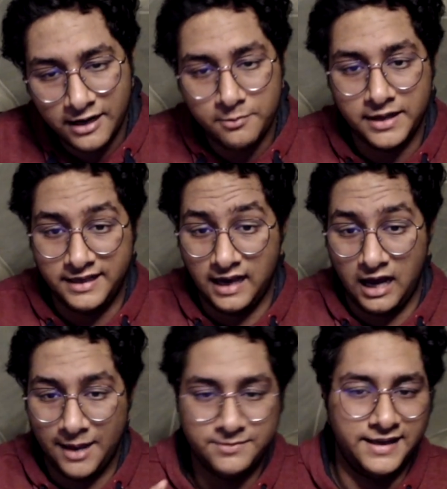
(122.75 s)
But yeah,
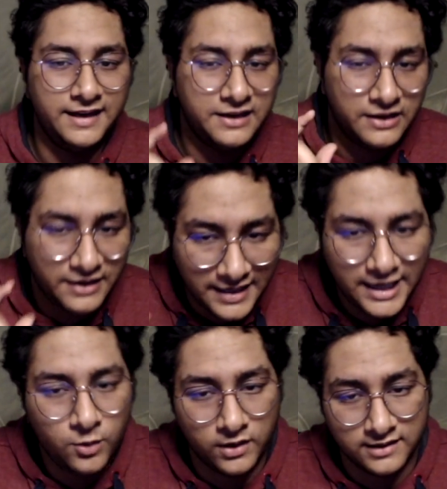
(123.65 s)
I'm saying it tricky
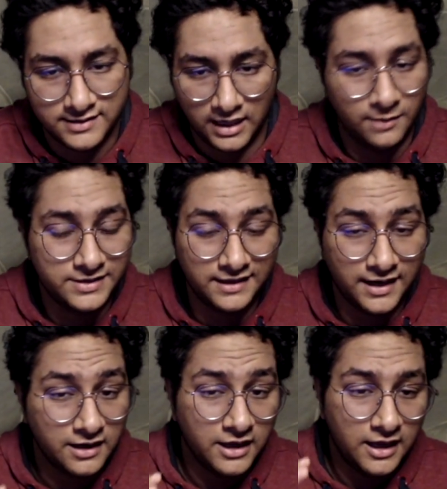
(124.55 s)
to understand.
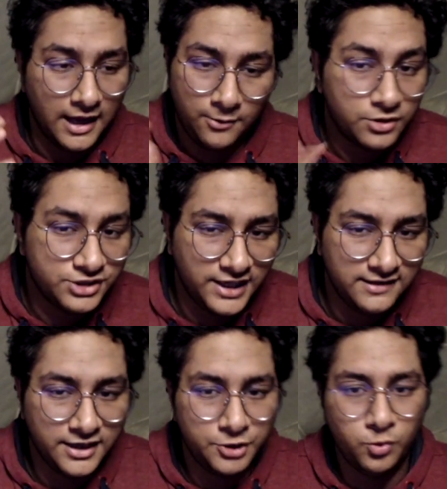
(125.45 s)
I'm not saying
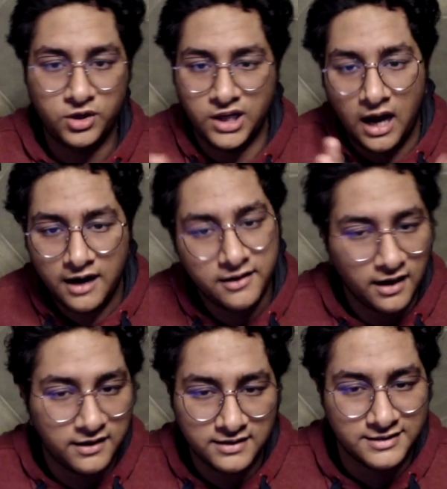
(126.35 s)
that you can't
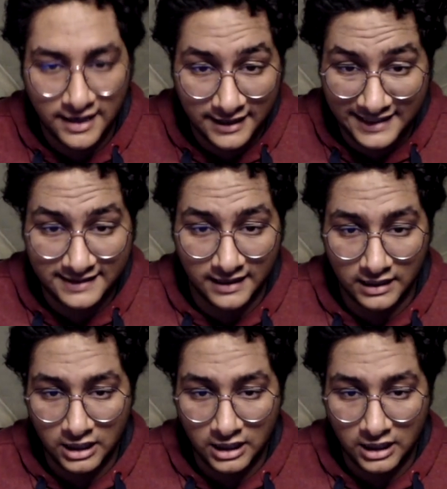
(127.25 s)
understand anything.